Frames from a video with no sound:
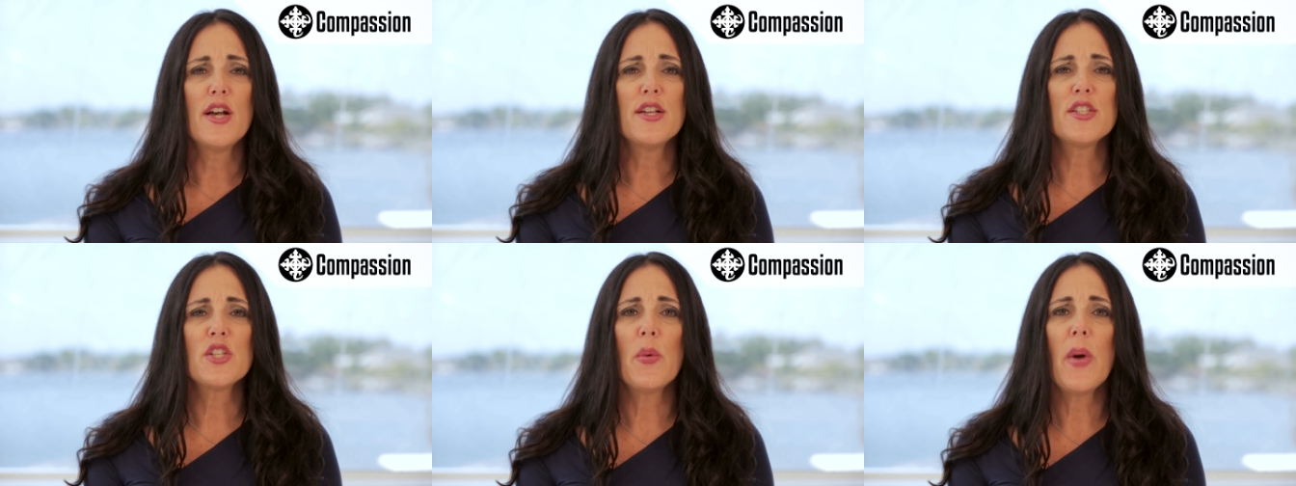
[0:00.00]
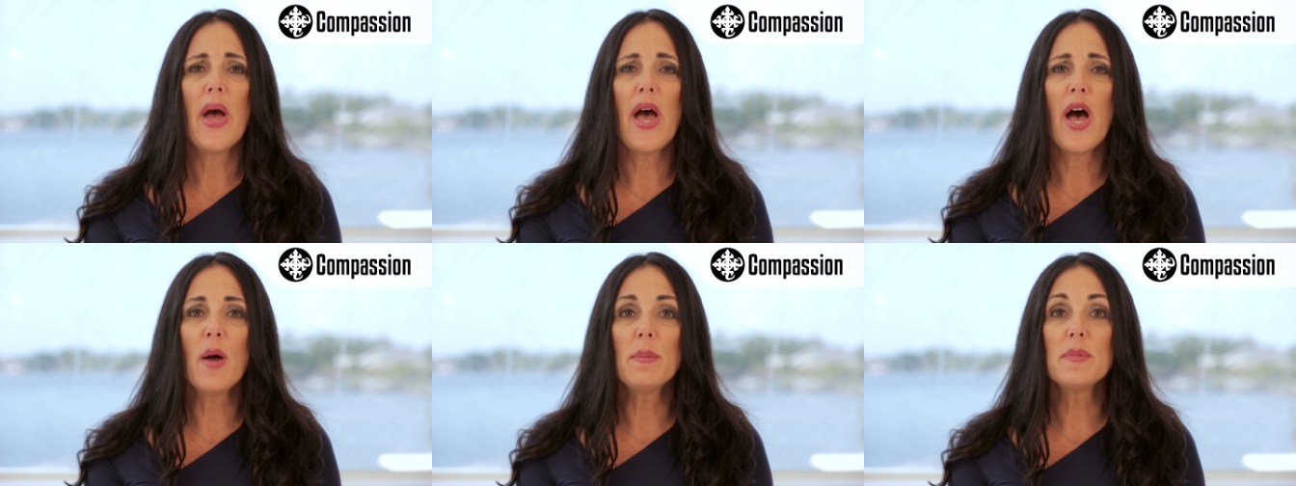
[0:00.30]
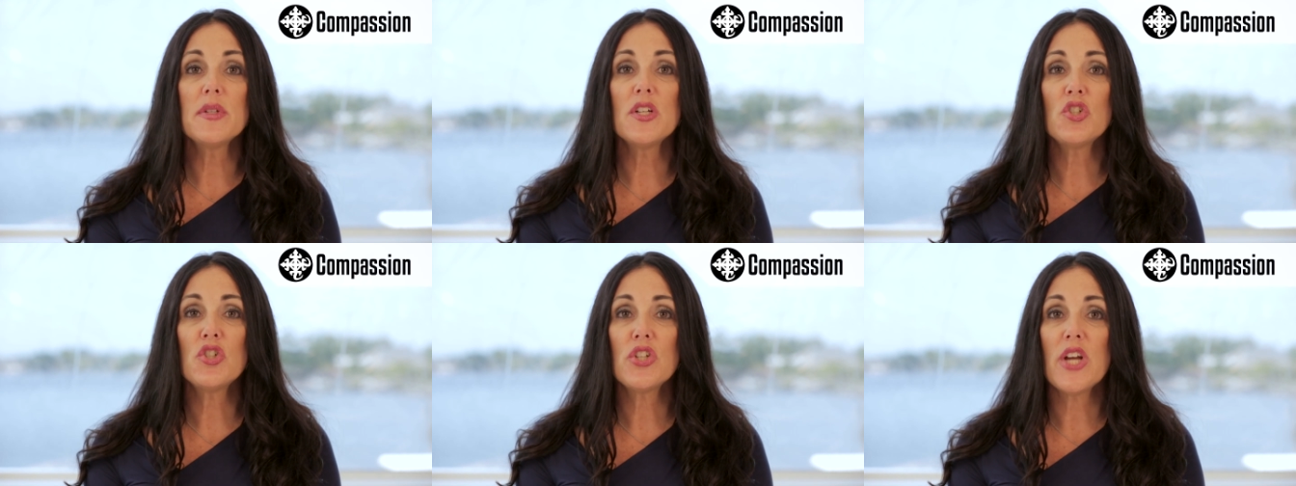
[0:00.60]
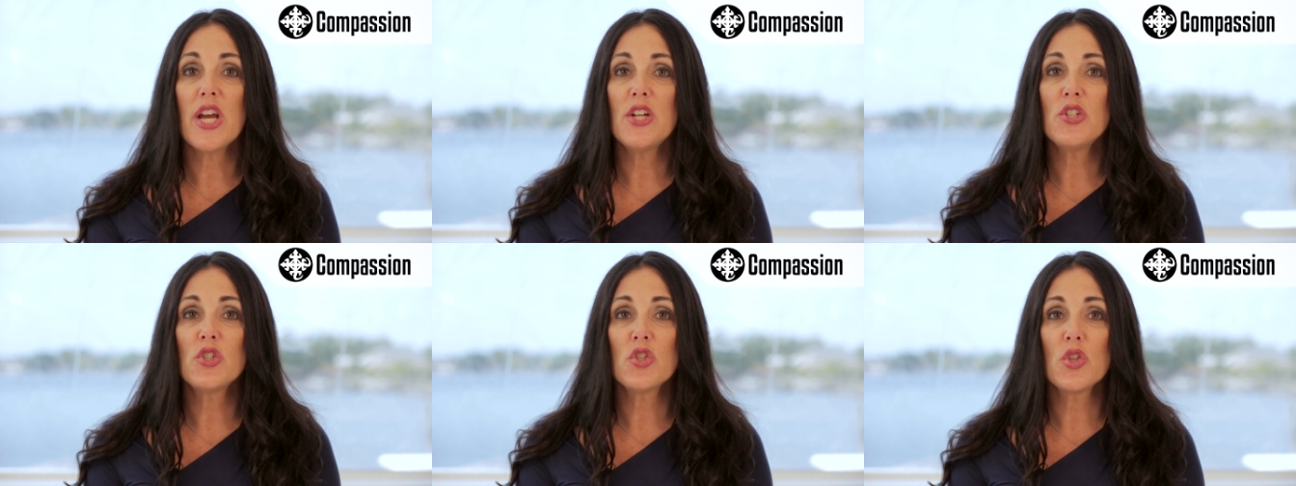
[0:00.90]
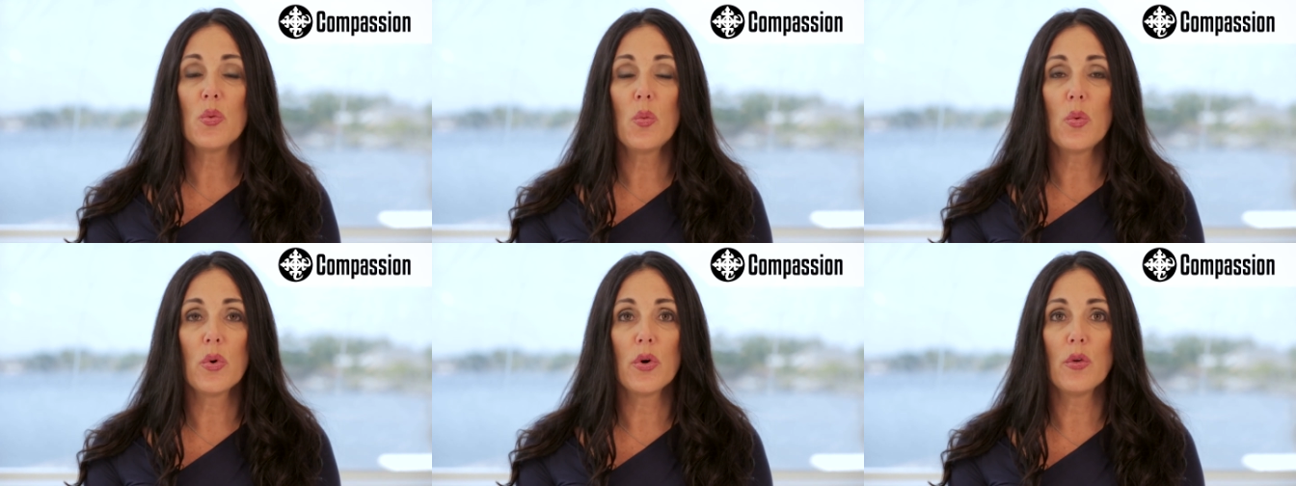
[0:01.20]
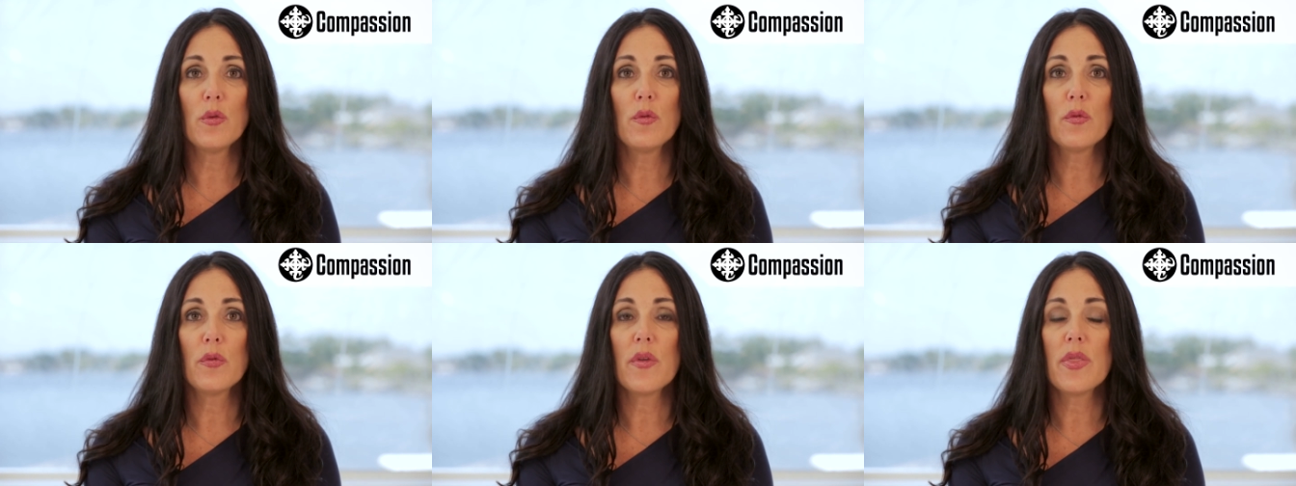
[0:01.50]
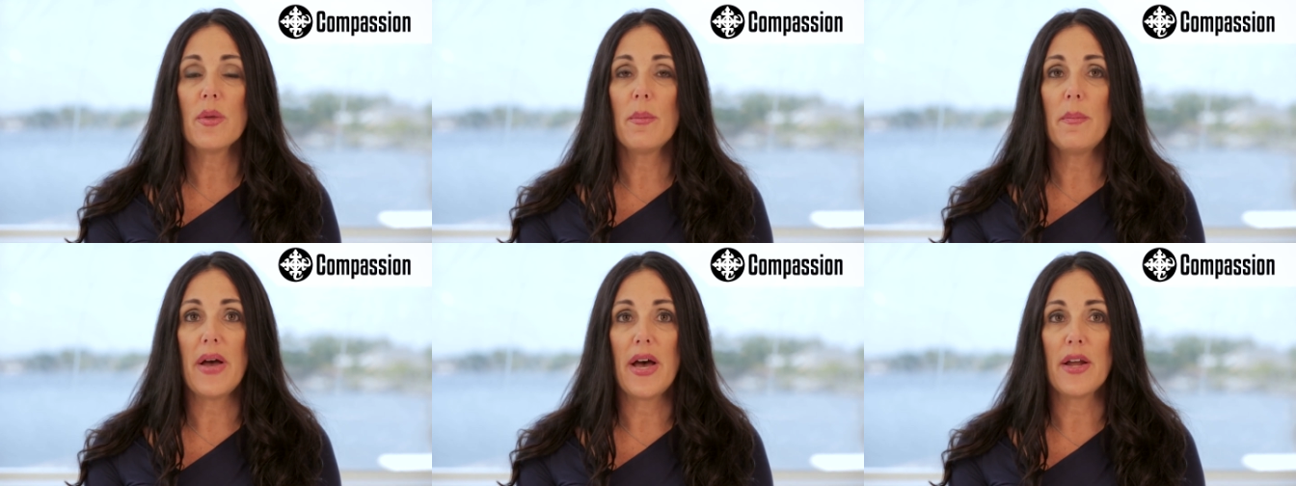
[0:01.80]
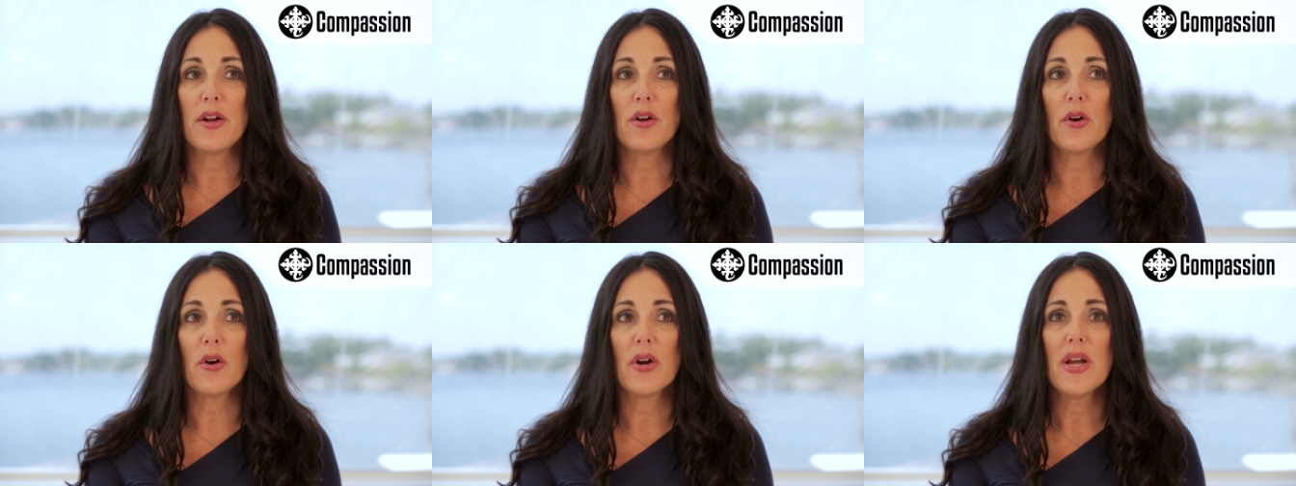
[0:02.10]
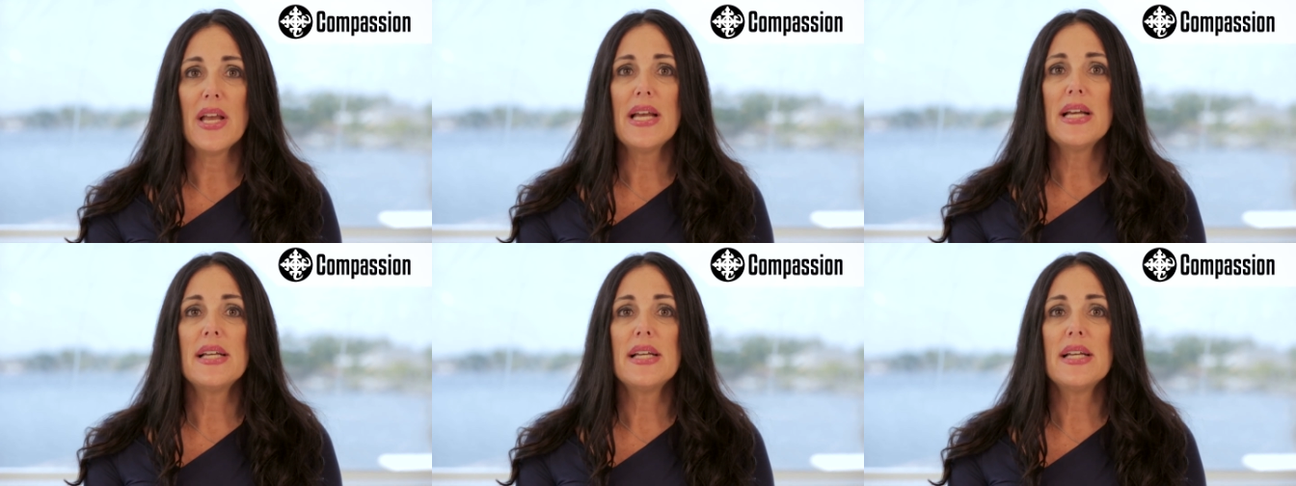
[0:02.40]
So help to change the world for the better.